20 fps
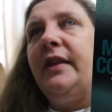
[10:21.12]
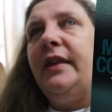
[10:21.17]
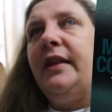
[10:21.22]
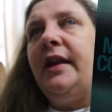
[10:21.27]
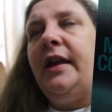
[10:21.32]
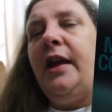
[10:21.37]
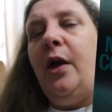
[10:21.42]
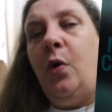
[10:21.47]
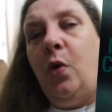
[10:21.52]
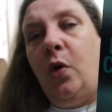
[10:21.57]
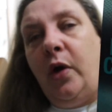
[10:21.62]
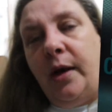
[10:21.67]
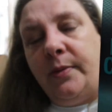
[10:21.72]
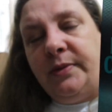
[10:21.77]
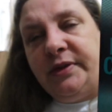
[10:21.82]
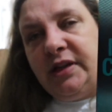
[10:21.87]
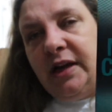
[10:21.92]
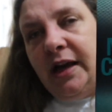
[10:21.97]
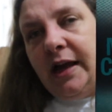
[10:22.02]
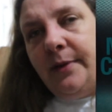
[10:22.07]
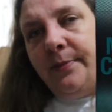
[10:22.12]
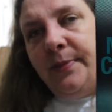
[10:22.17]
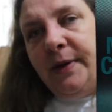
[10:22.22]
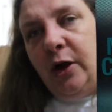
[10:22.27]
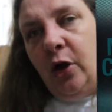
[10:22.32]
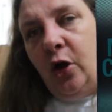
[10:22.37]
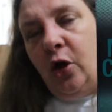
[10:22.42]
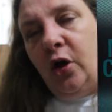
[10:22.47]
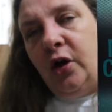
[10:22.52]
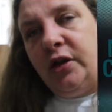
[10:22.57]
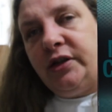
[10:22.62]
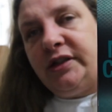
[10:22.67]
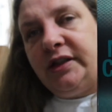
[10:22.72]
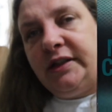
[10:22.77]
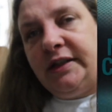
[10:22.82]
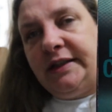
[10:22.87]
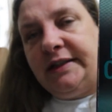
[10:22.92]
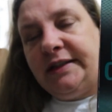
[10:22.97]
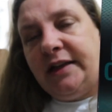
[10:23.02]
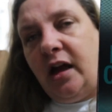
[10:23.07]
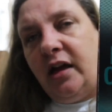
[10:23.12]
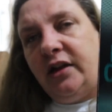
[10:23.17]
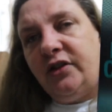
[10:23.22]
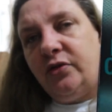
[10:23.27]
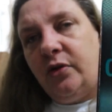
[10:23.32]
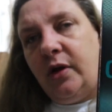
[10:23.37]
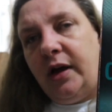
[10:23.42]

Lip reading: it all comes to light because this guy